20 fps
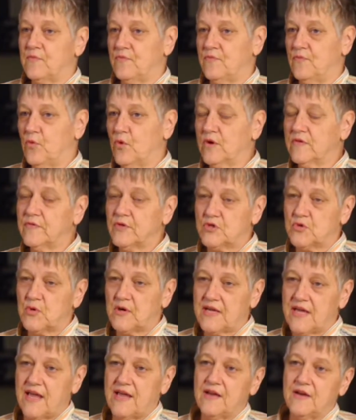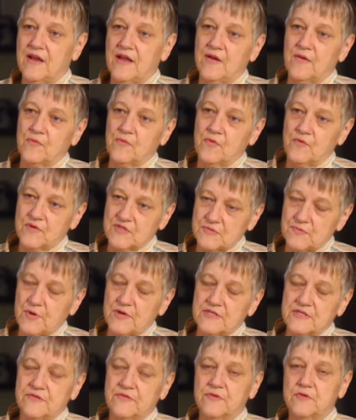worked for 28 and was
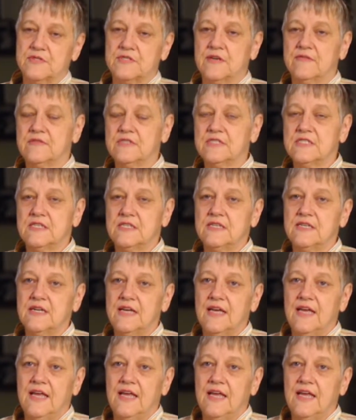president for 17.